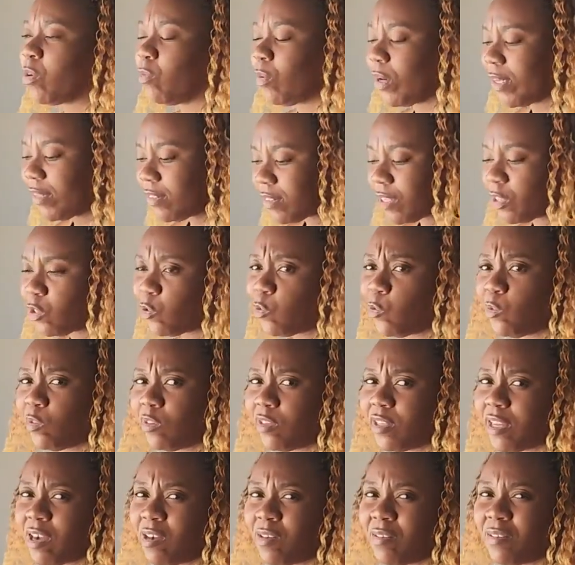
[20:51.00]
once they
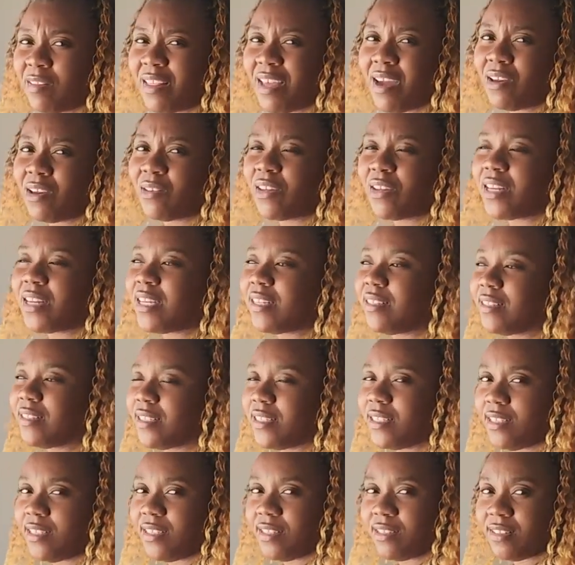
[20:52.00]
cool down, they are not as
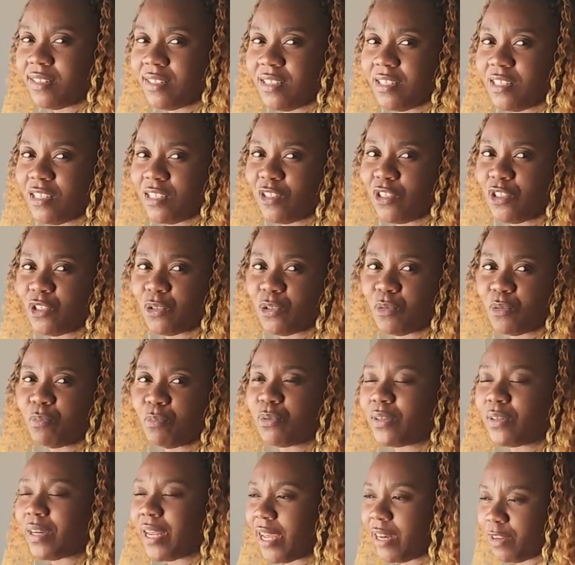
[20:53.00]
easy to
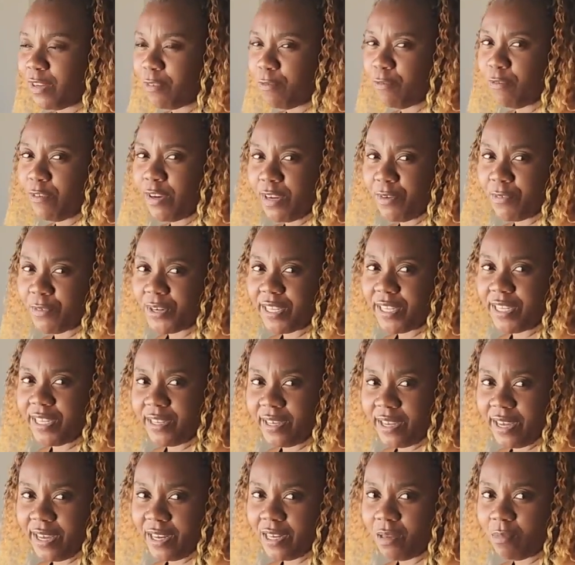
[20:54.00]
put any flavor
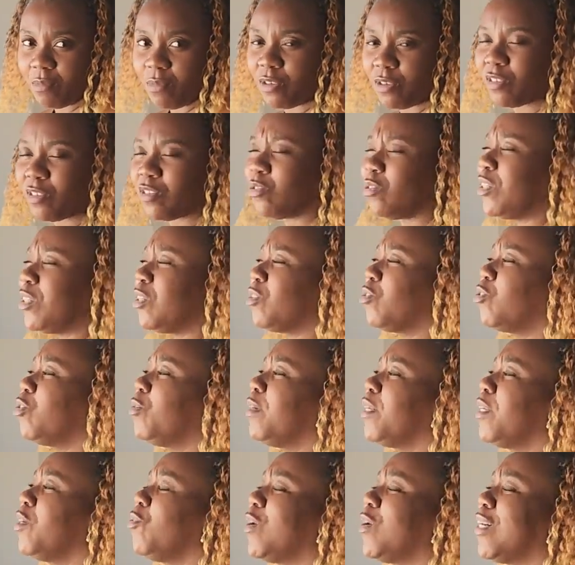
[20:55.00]
in anymore. So
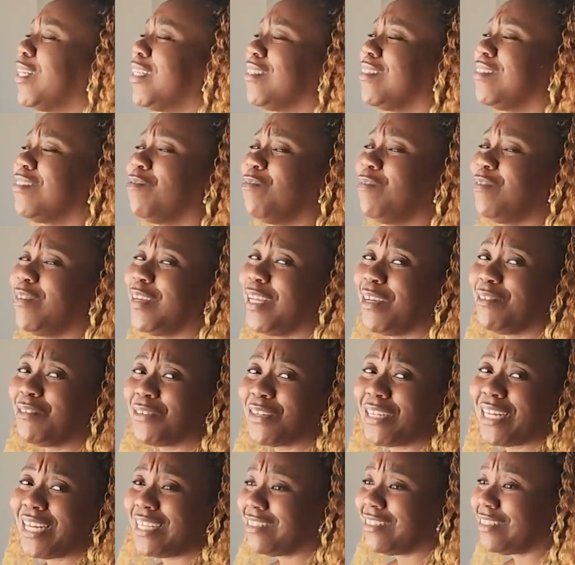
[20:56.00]
nobody wants
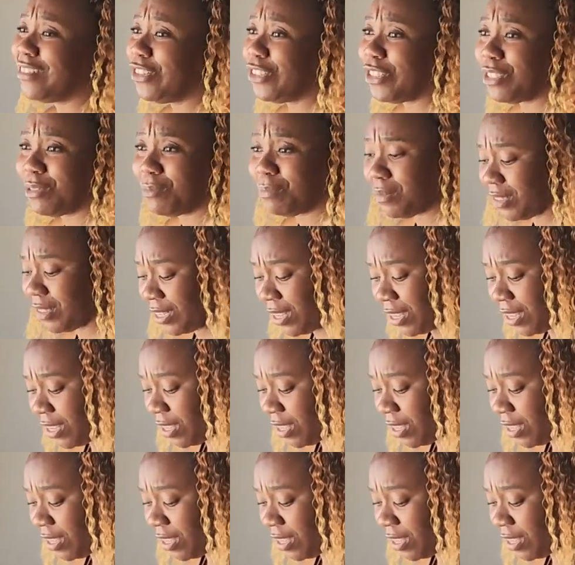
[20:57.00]
flavorless chips.